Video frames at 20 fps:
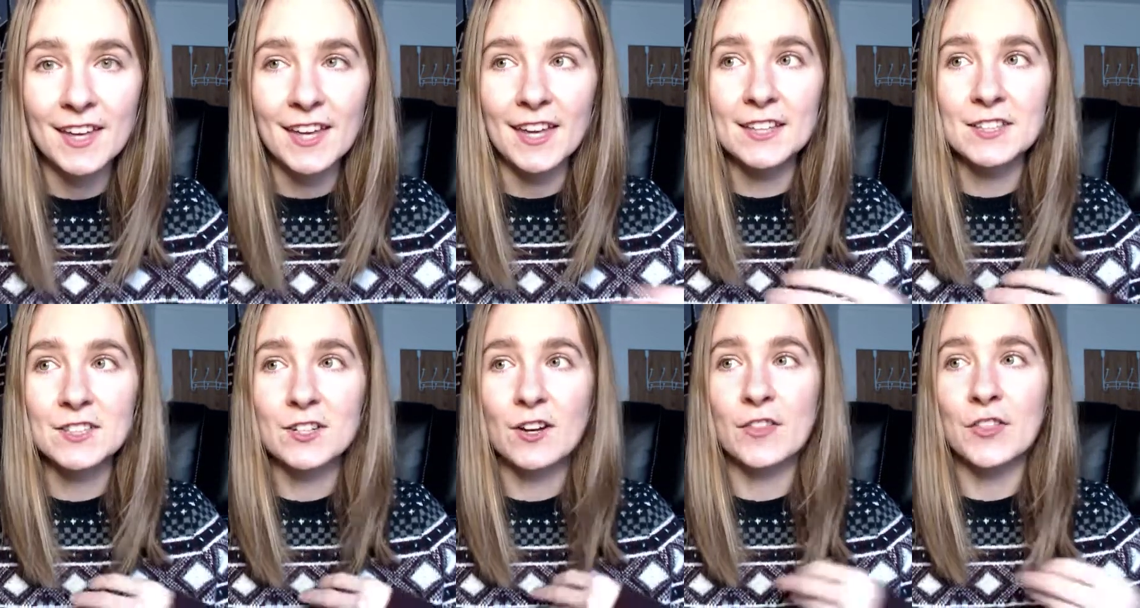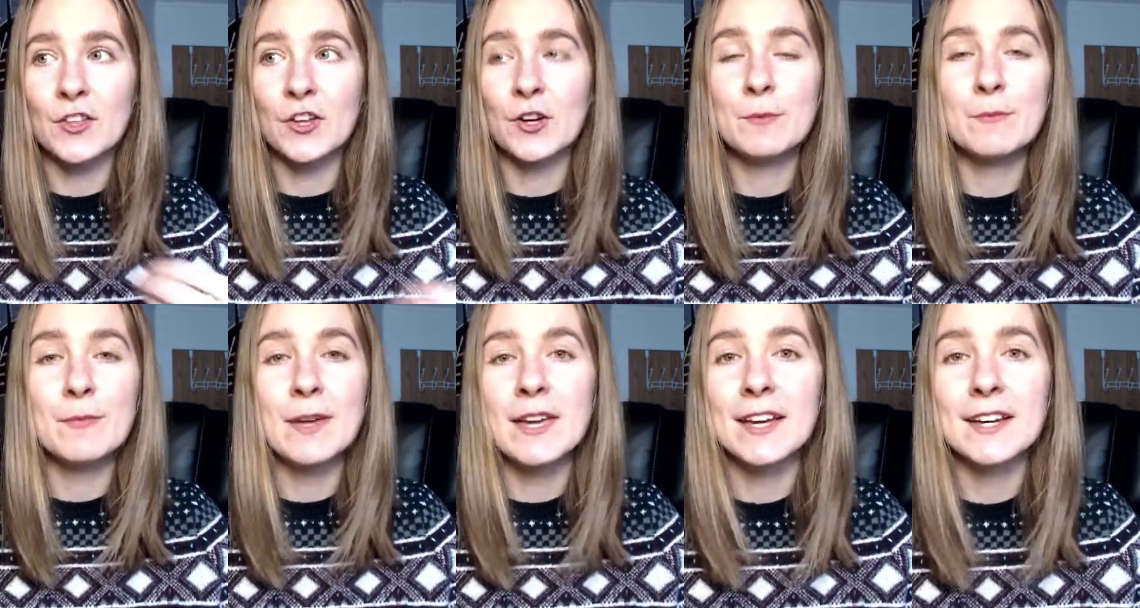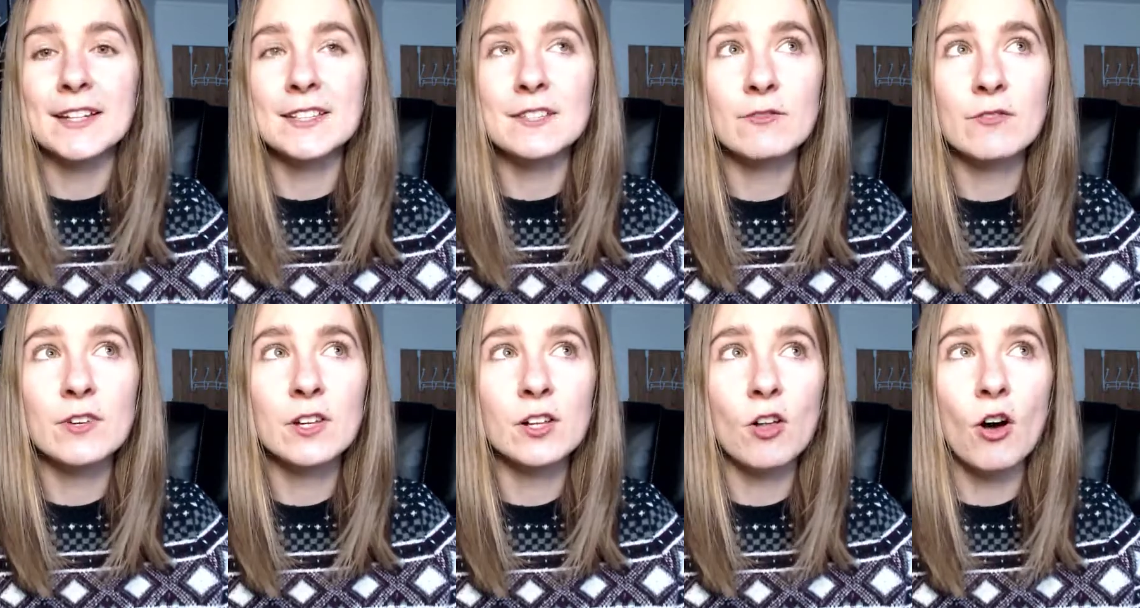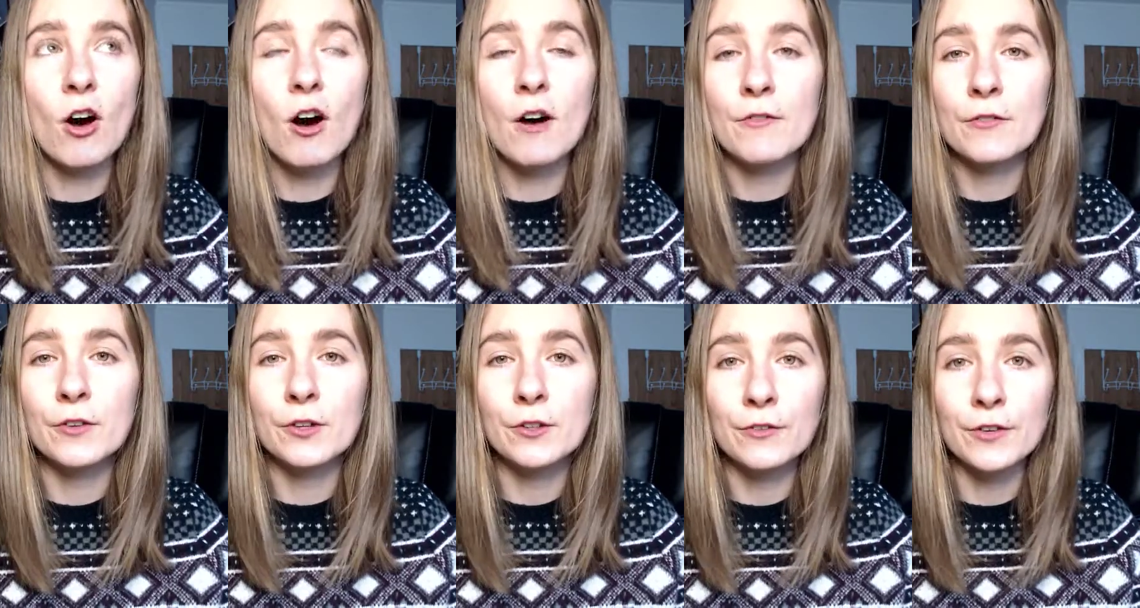It's not there to make us feel
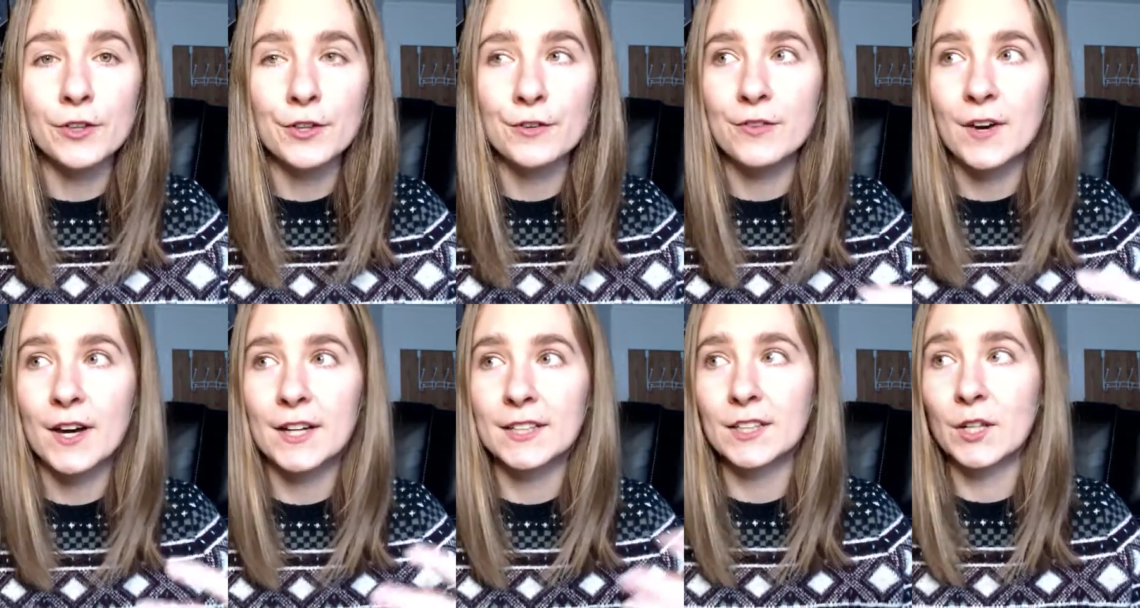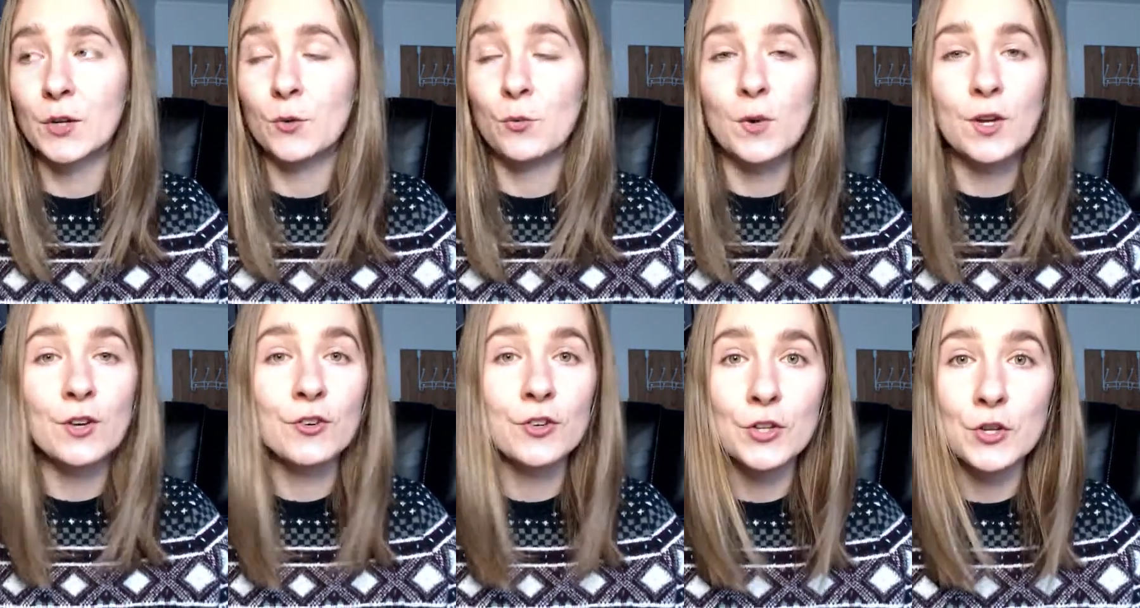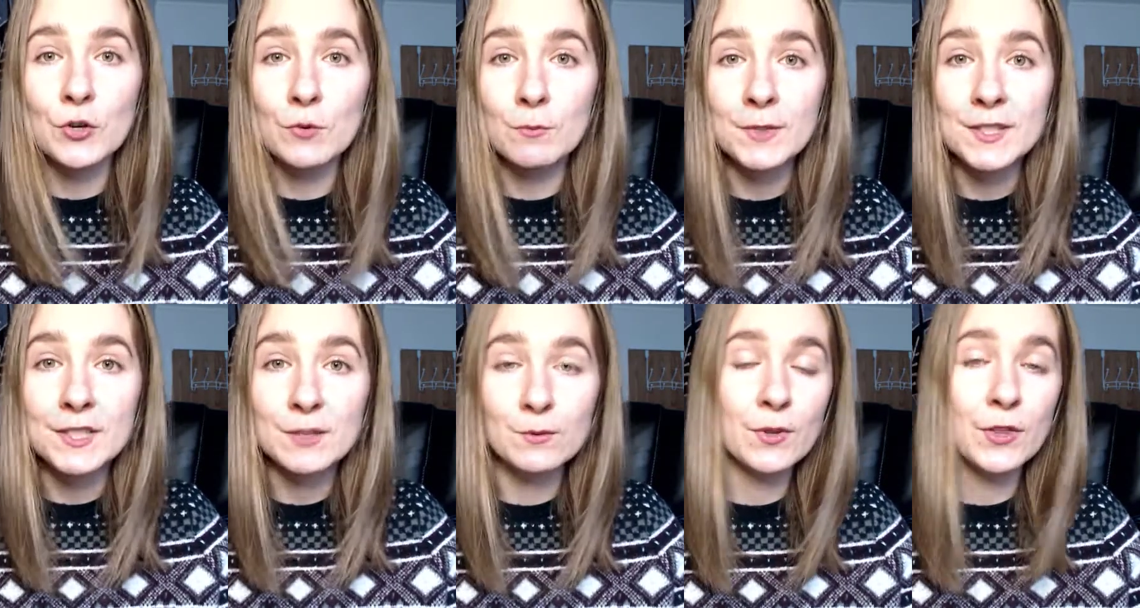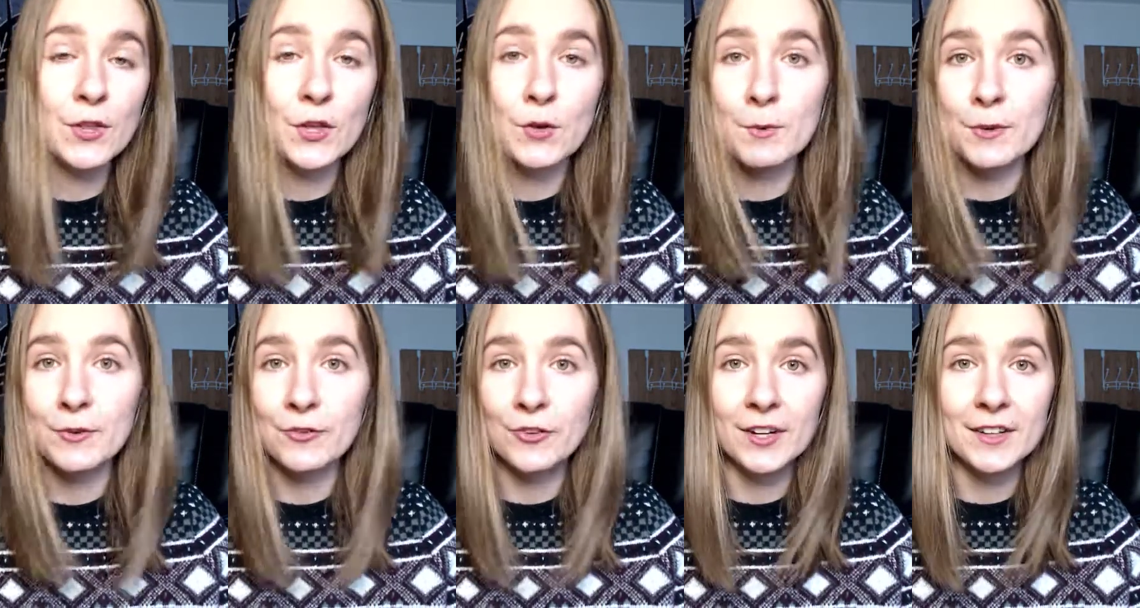awful for the fact that we are humans with
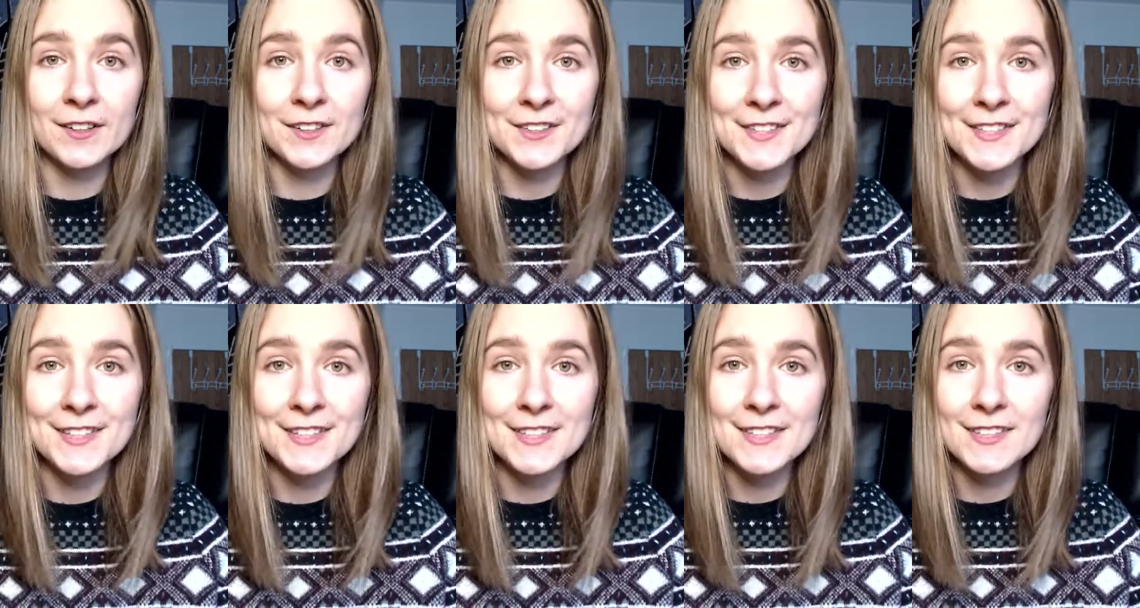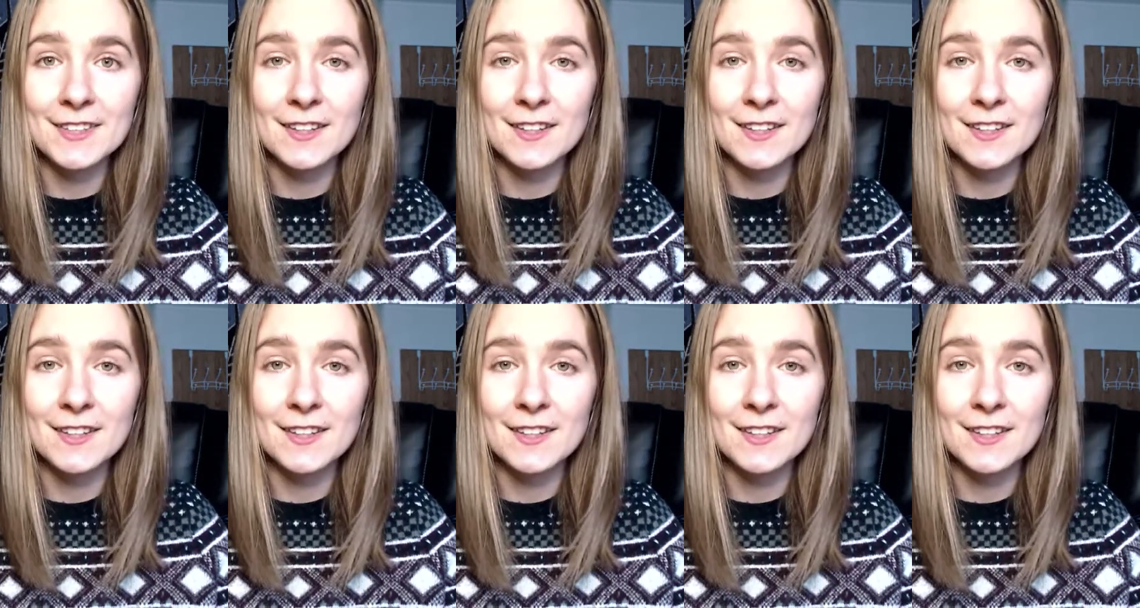human frailties.